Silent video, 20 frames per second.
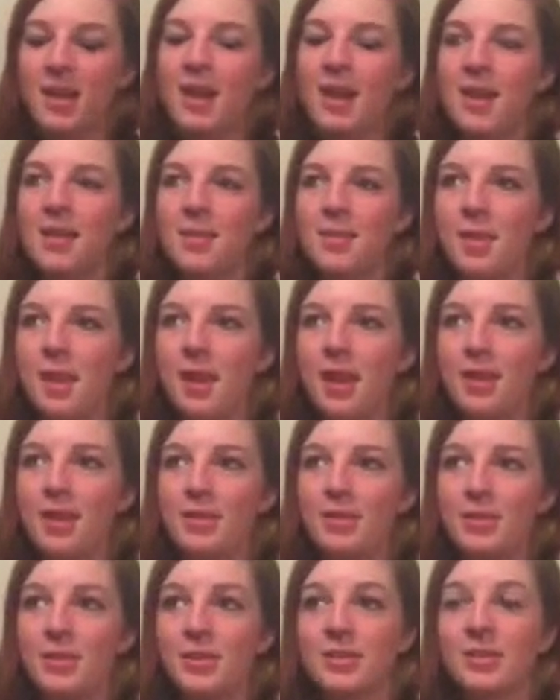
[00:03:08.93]
and then
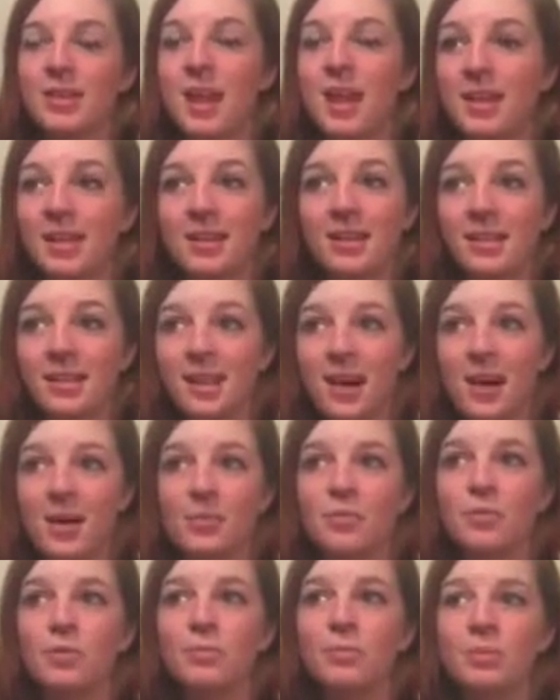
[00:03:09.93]
your net
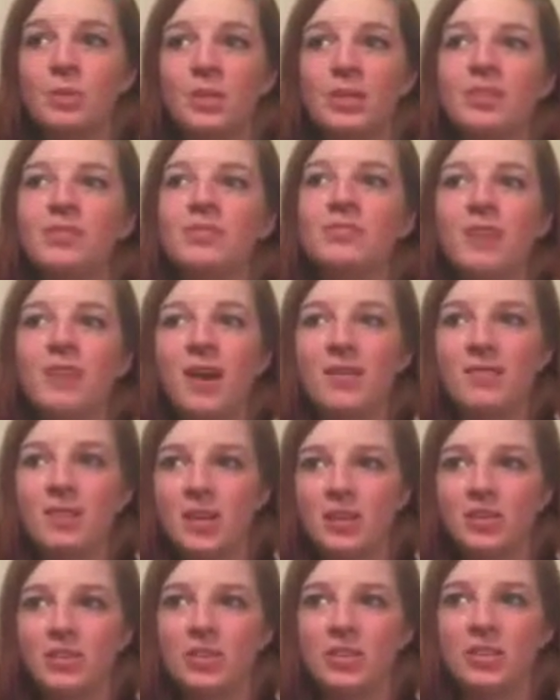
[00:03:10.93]
income will be
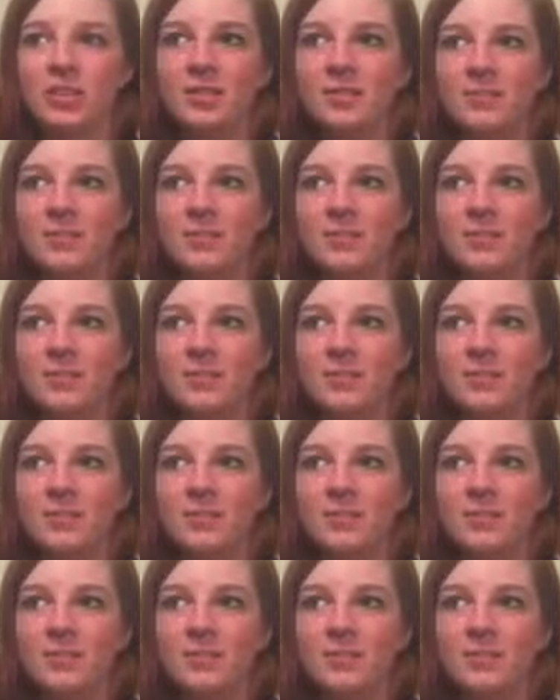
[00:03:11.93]
500.